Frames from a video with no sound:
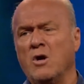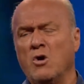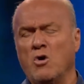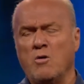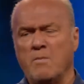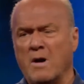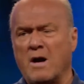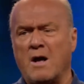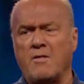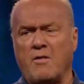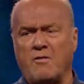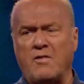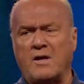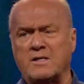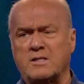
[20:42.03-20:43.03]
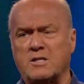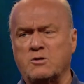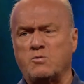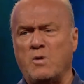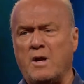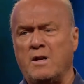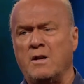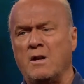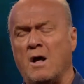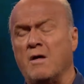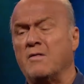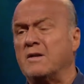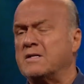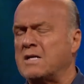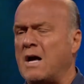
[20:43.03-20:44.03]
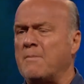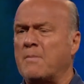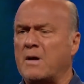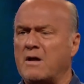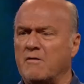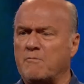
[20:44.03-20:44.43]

who among other things has written on the topic